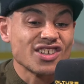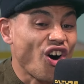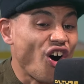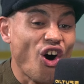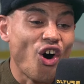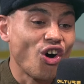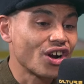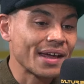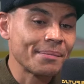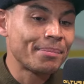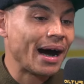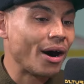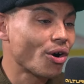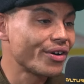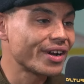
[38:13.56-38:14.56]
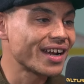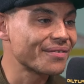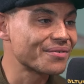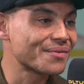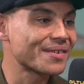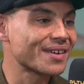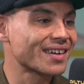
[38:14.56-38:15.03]
all empowering and
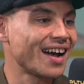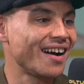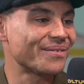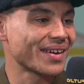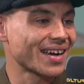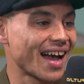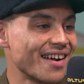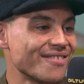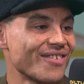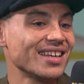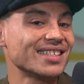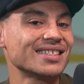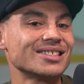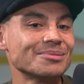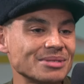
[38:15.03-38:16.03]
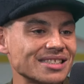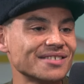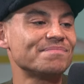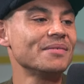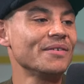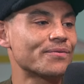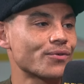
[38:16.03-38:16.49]
everything. I think like racism is
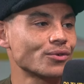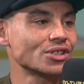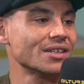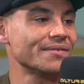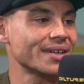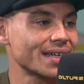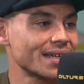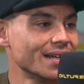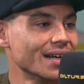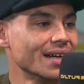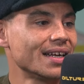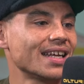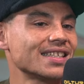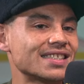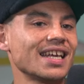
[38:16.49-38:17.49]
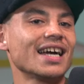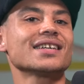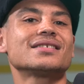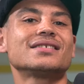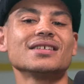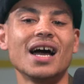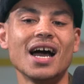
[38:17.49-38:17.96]
the front of it.
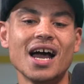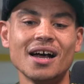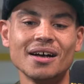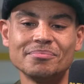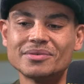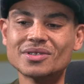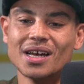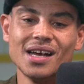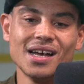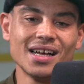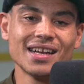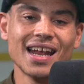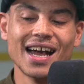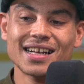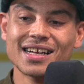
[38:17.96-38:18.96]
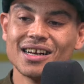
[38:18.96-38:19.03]
Sex, like